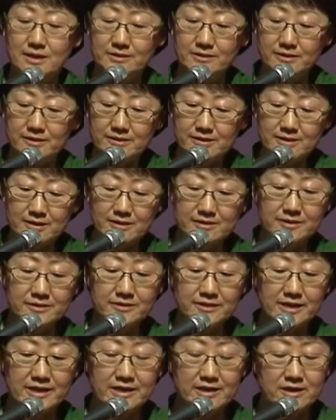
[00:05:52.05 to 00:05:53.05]
The
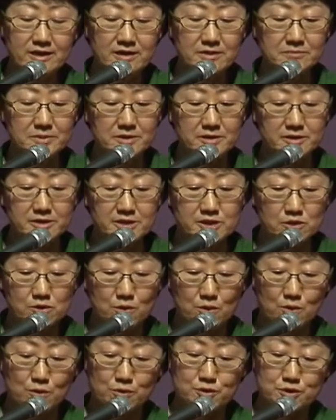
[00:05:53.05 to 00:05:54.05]
current e-government
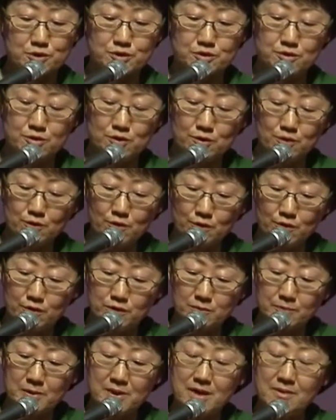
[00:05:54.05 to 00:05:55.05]
discourse on
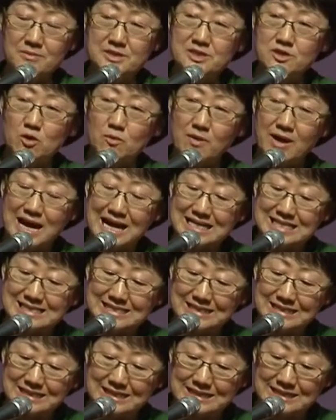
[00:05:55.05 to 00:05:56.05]
the promise of
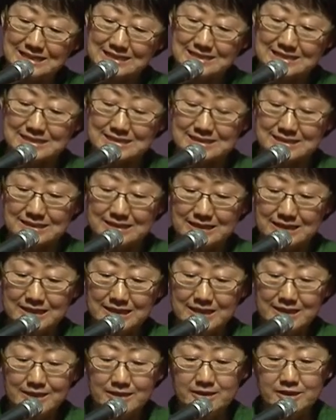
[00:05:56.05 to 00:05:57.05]
ICTs
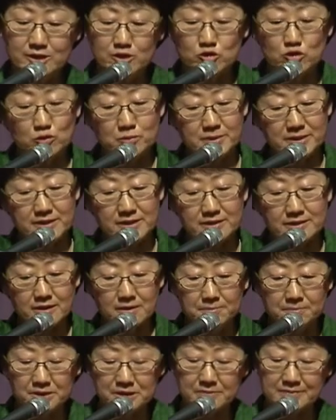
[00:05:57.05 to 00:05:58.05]
need to be
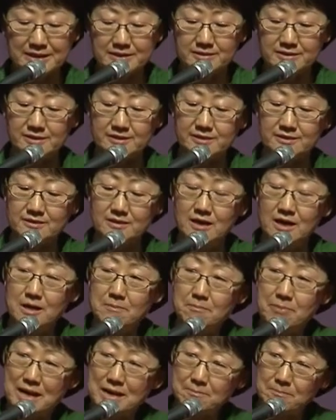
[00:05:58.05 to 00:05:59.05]

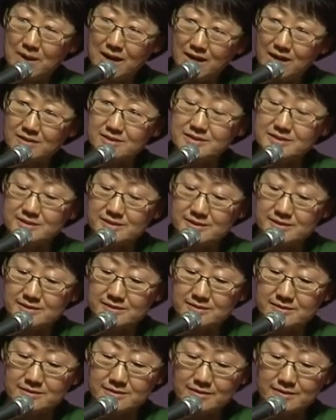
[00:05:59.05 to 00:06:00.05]
complemented by
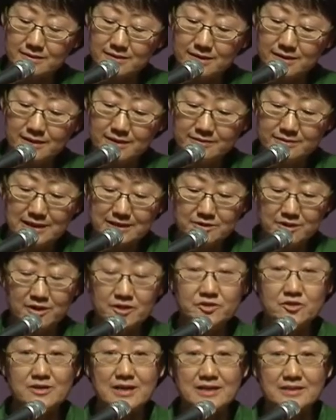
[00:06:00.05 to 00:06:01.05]
policies that
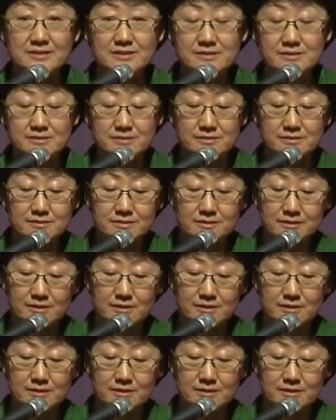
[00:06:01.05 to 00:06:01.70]
address